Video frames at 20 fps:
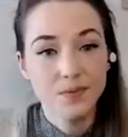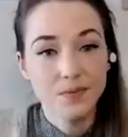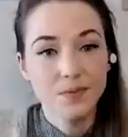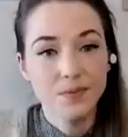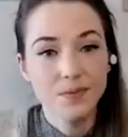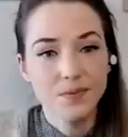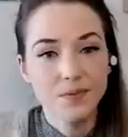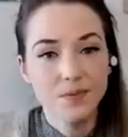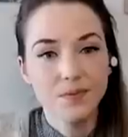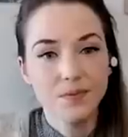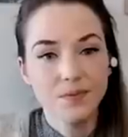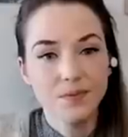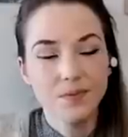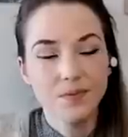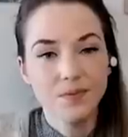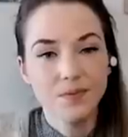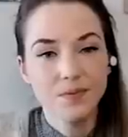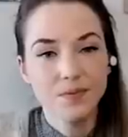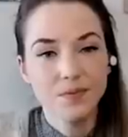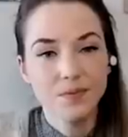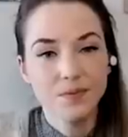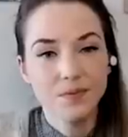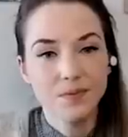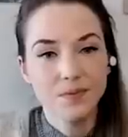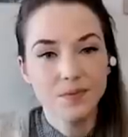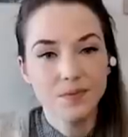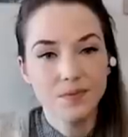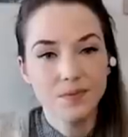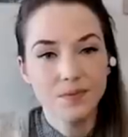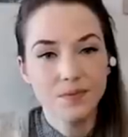
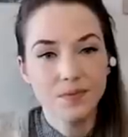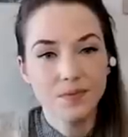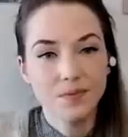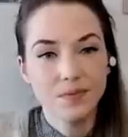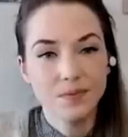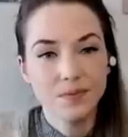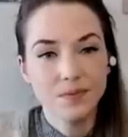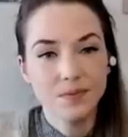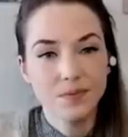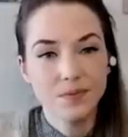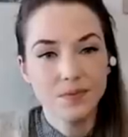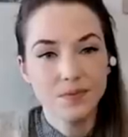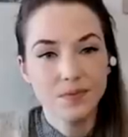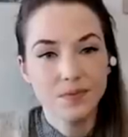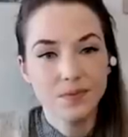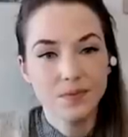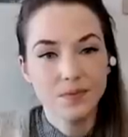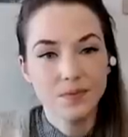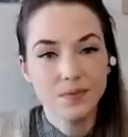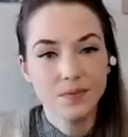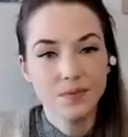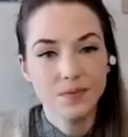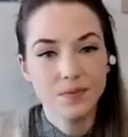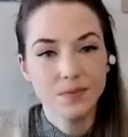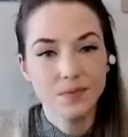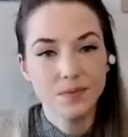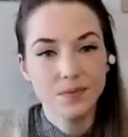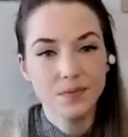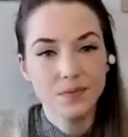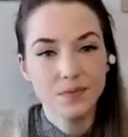
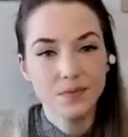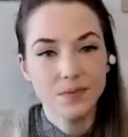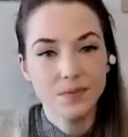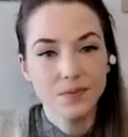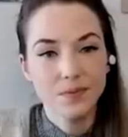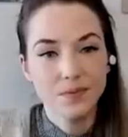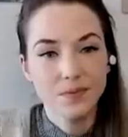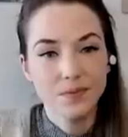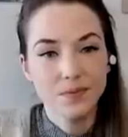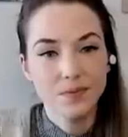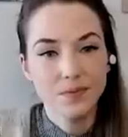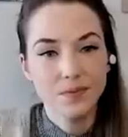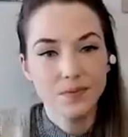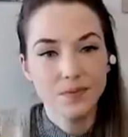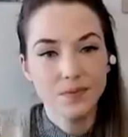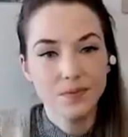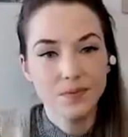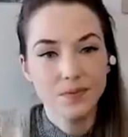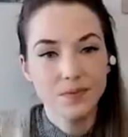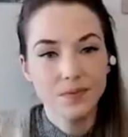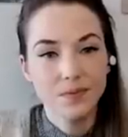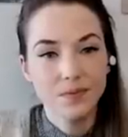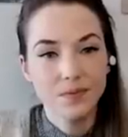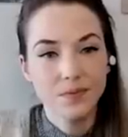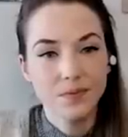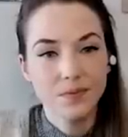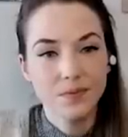No words are spoken by the person on screen.